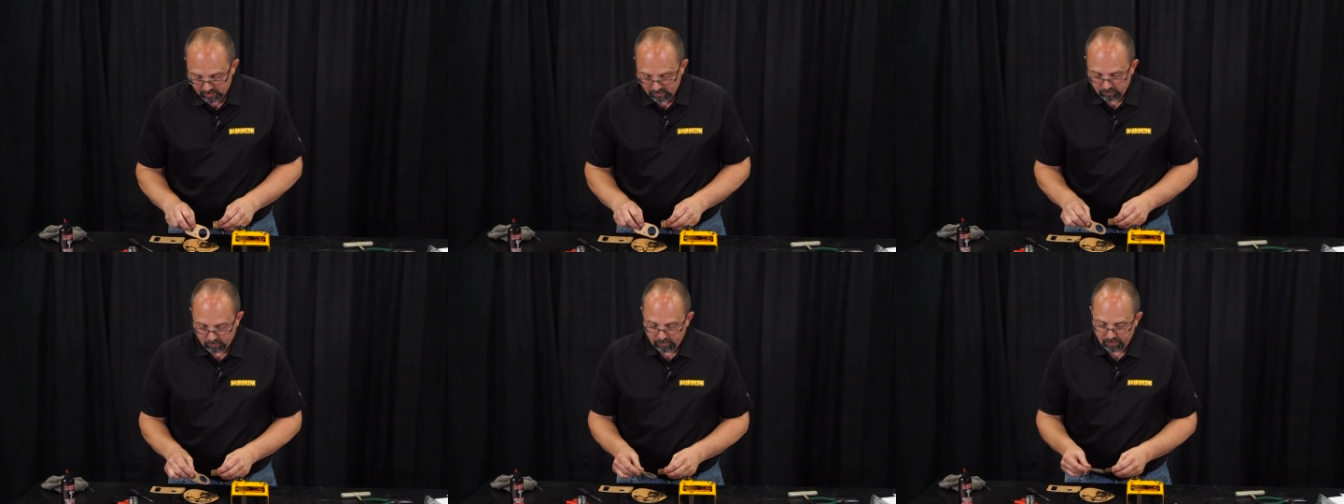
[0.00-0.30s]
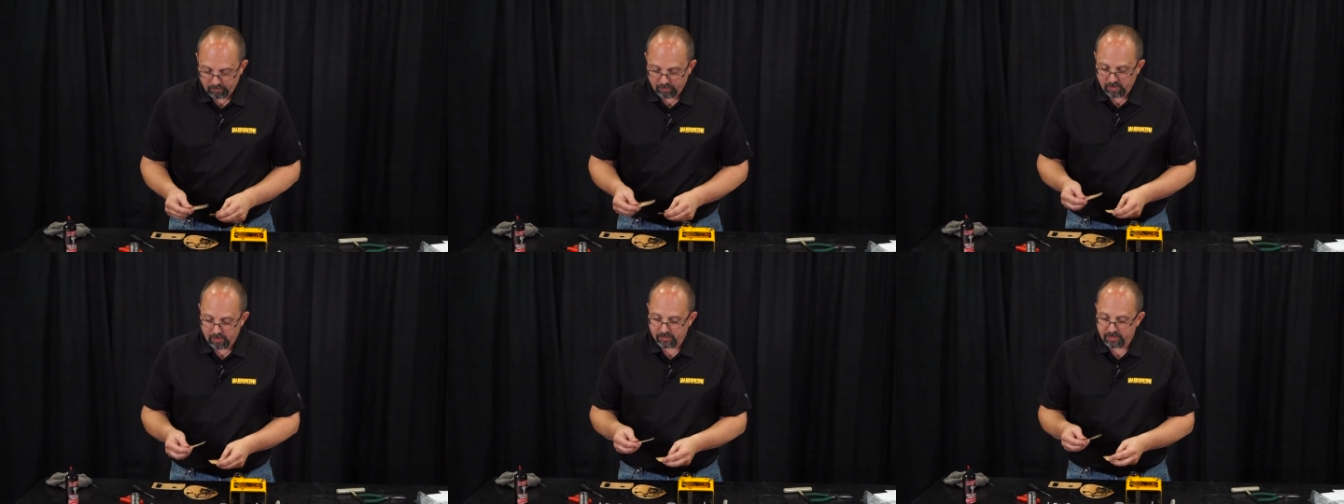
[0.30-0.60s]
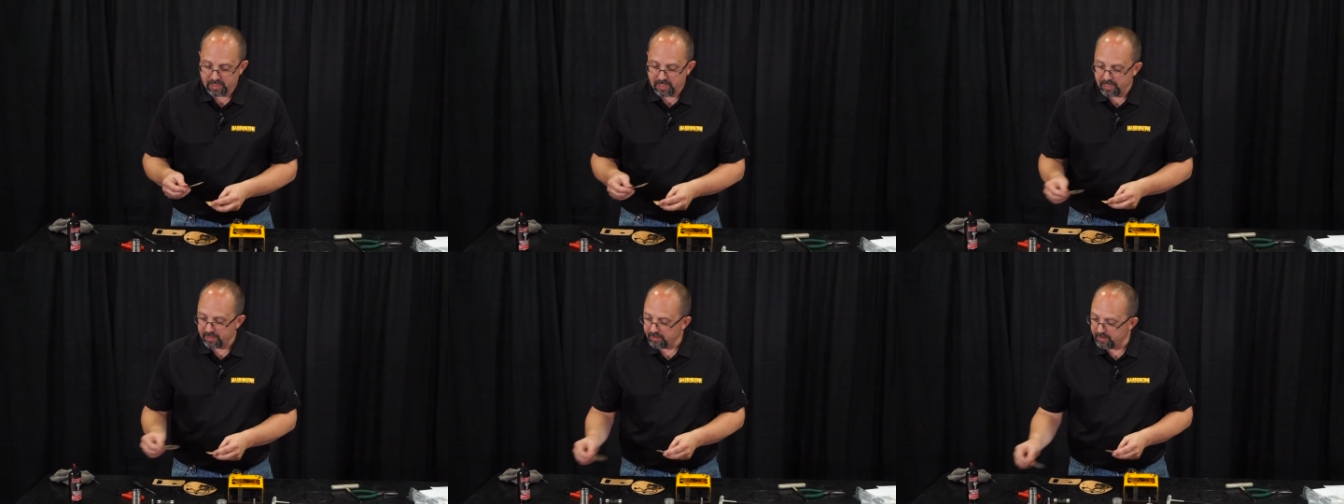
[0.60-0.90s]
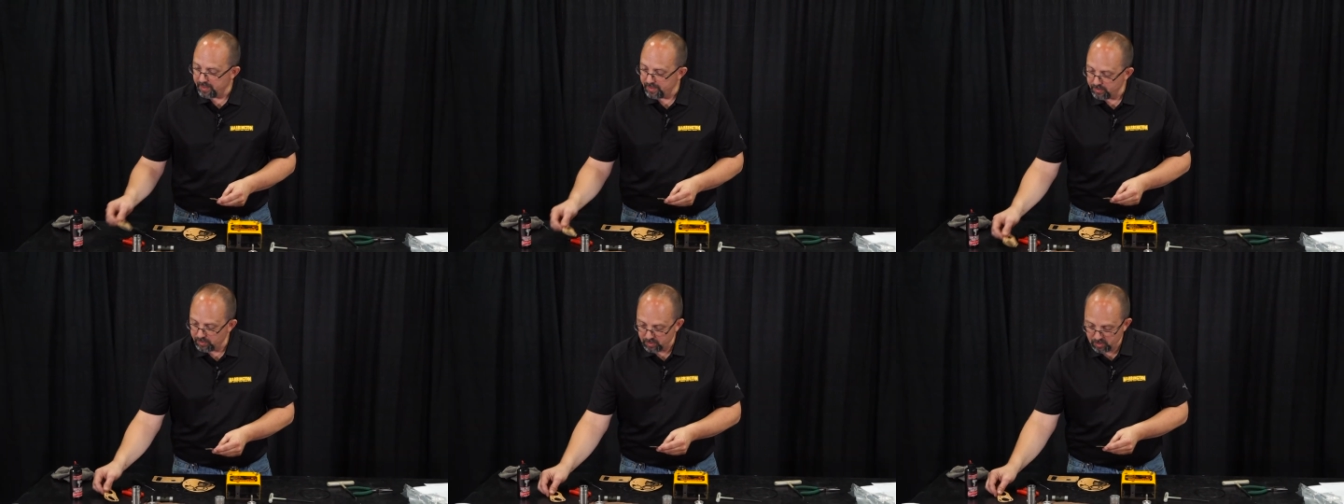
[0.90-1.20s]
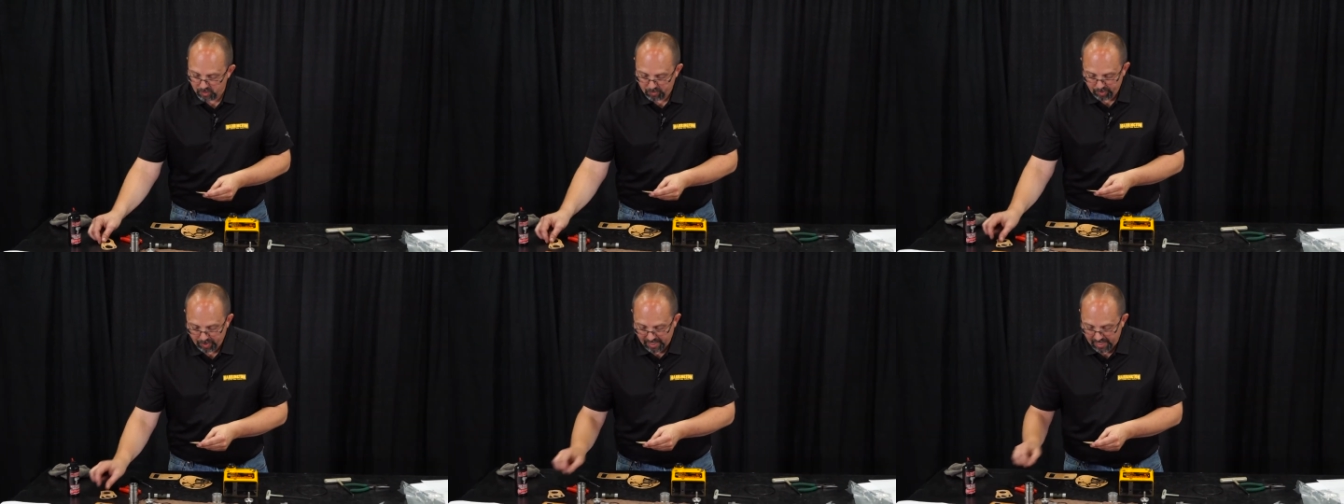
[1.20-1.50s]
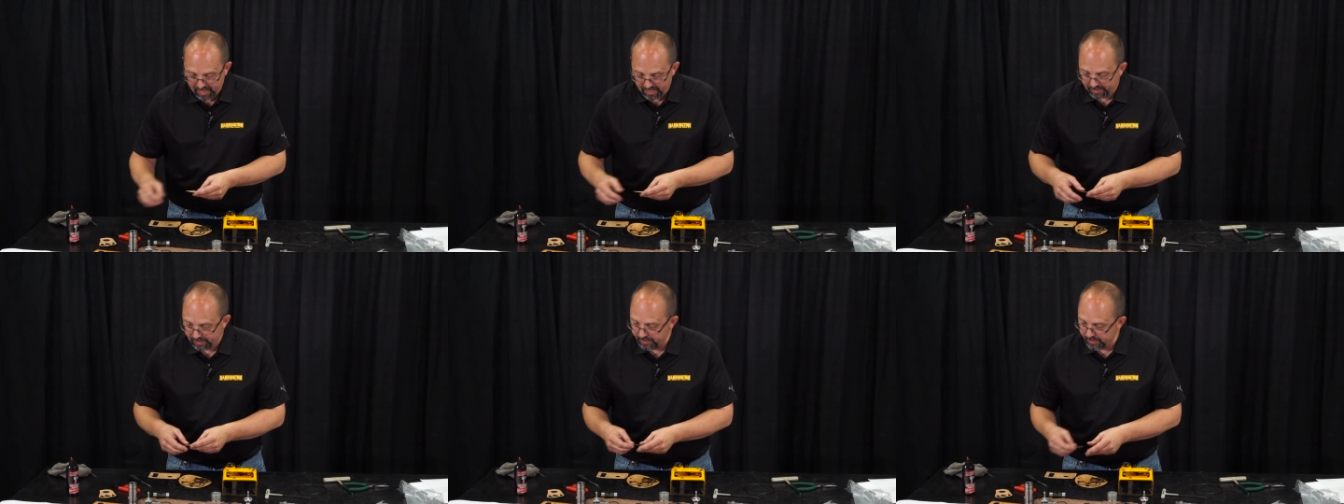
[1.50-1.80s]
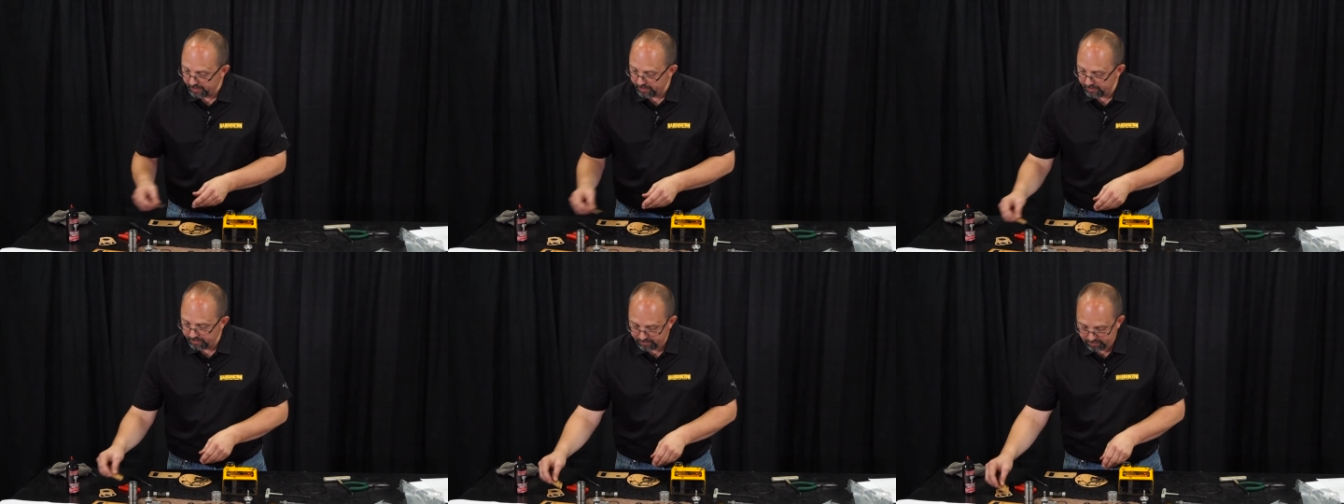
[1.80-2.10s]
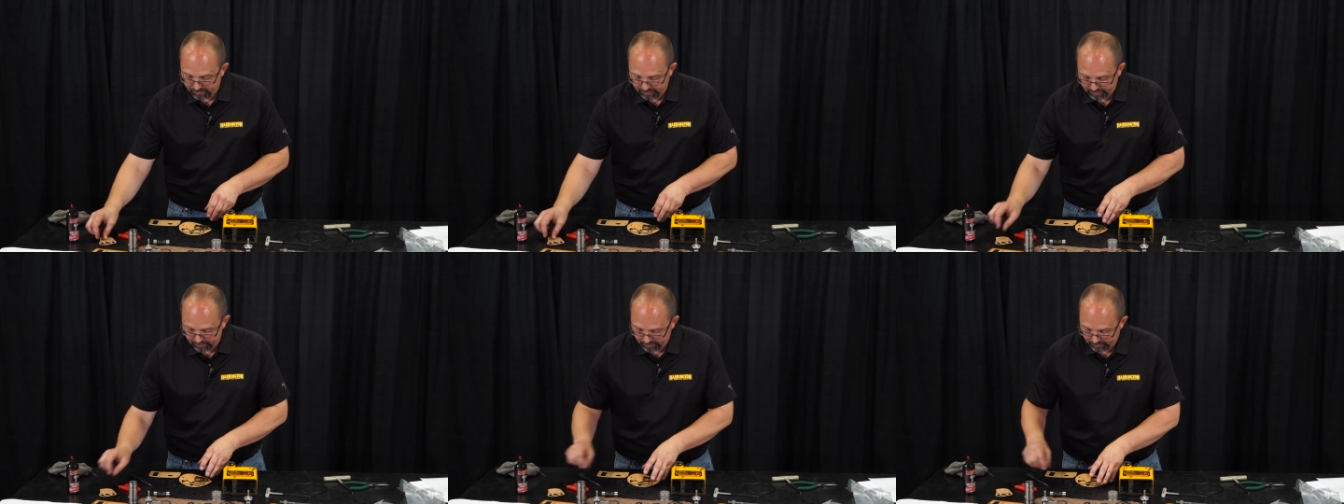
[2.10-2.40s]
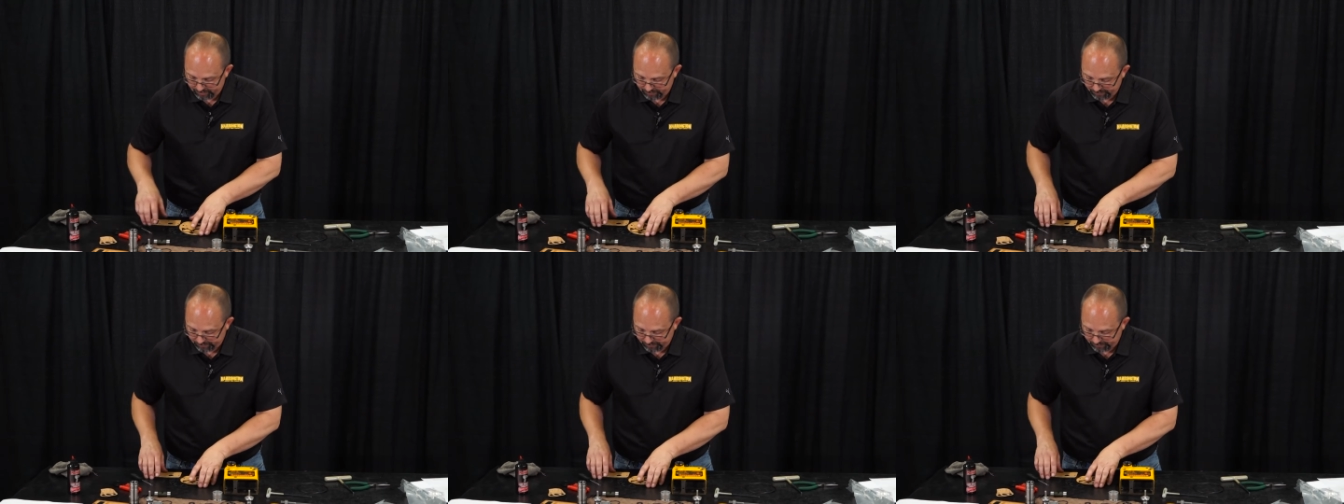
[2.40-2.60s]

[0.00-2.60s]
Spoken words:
We will take these new packings,